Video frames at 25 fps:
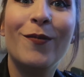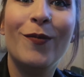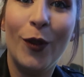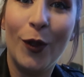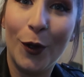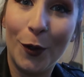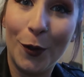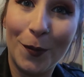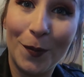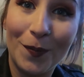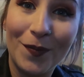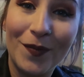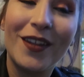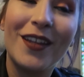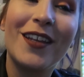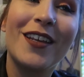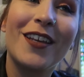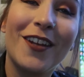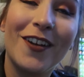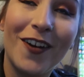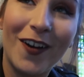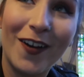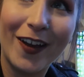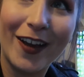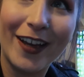no,
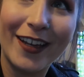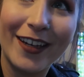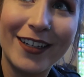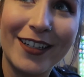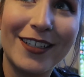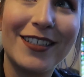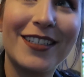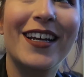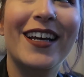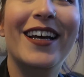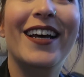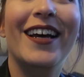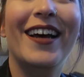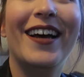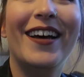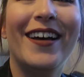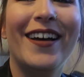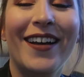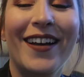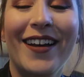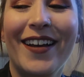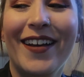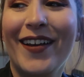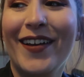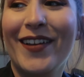you're not getting
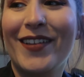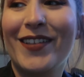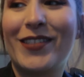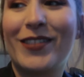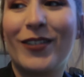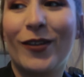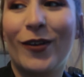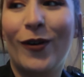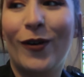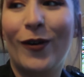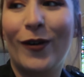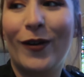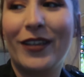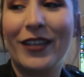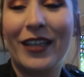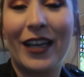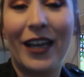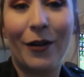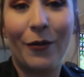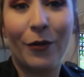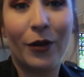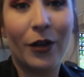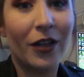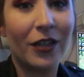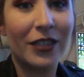it. So
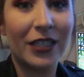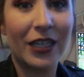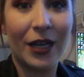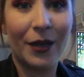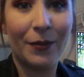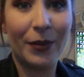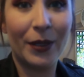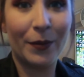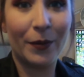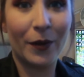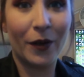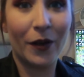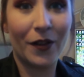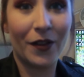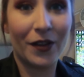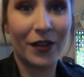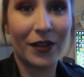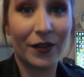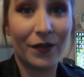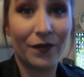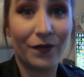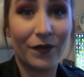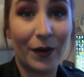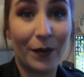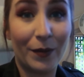yeah, we're not telling people other
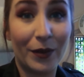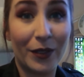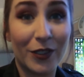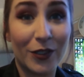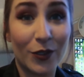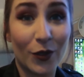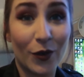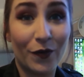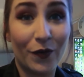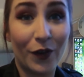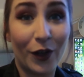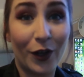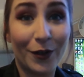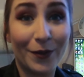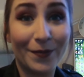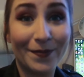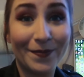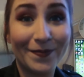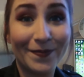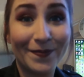than family so far.